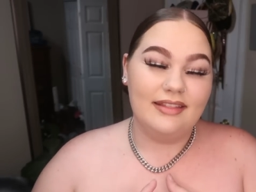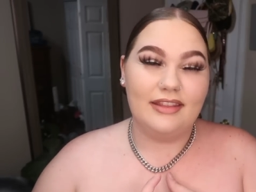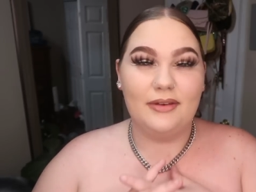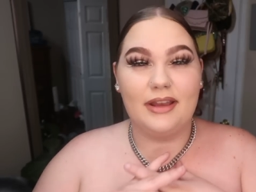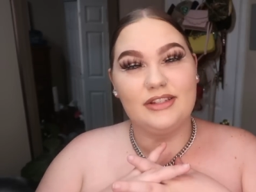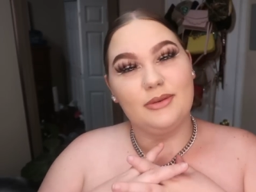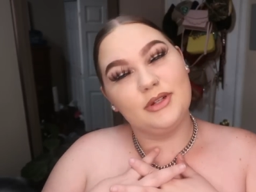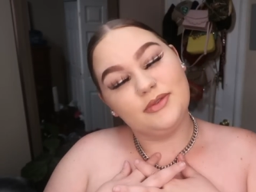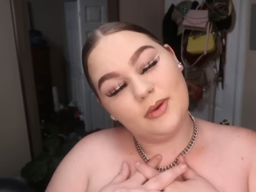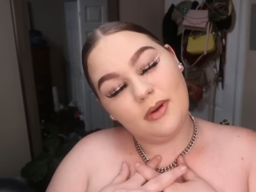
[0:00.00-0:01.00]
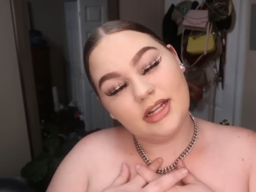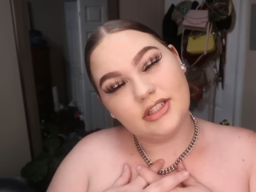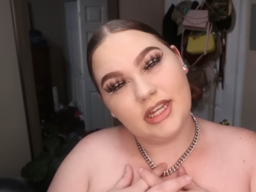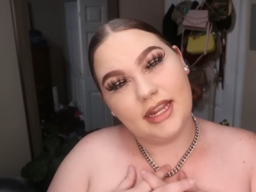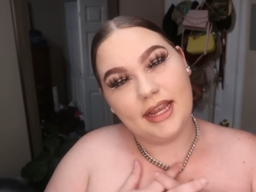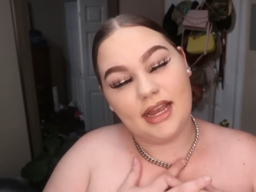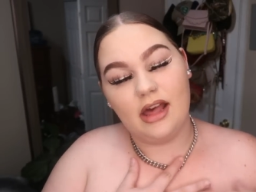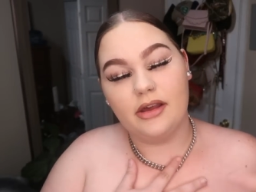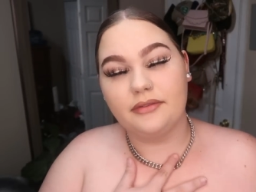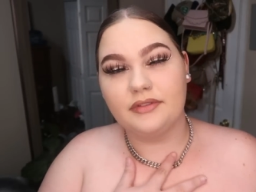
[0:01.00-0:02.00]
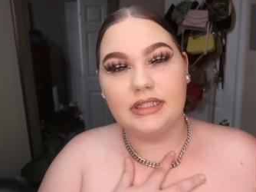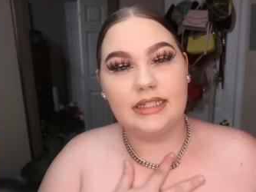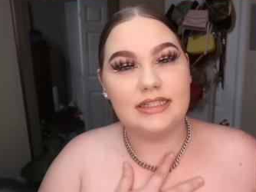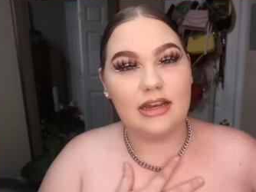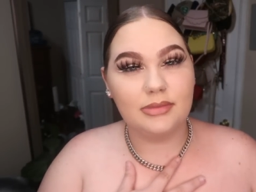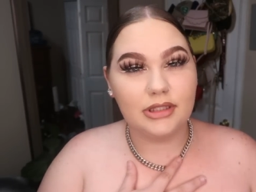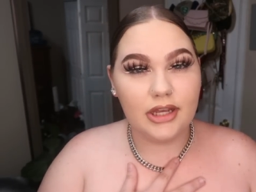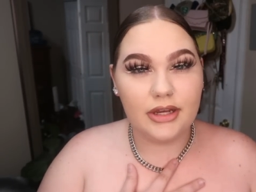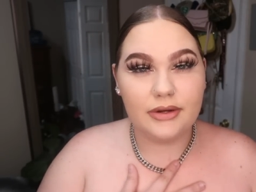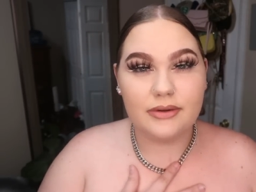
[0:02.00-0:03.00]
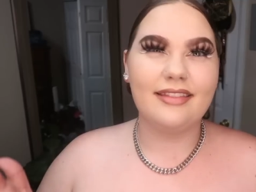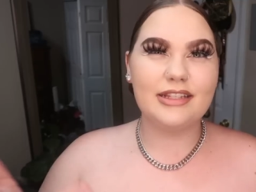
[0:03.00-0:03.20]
Thank you guys so much for watching. I'll have the link down below.